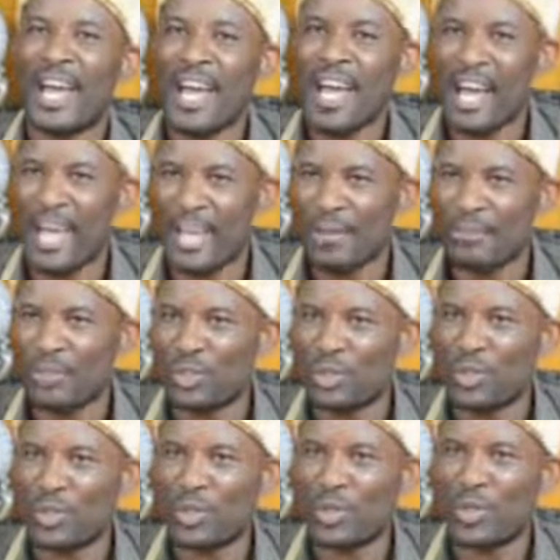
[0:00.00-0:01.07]
I am
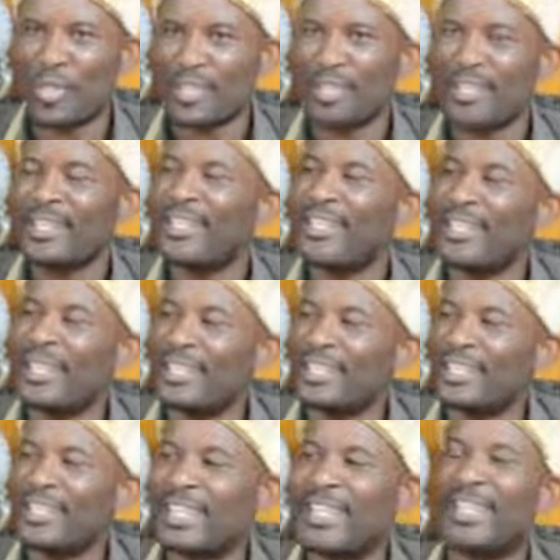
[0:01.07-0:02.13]
Joshua,
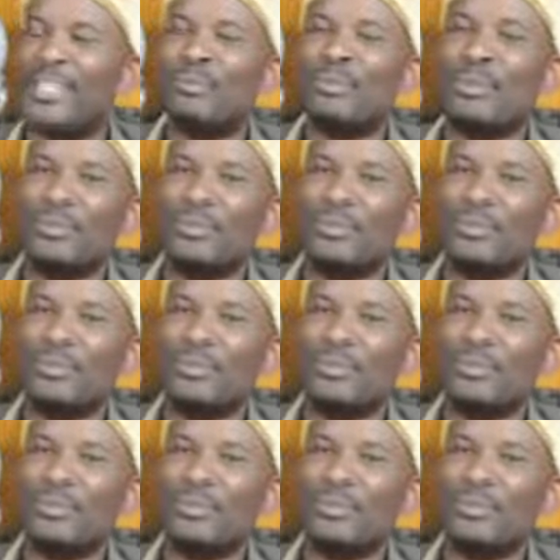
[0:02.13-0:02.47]
and Caleb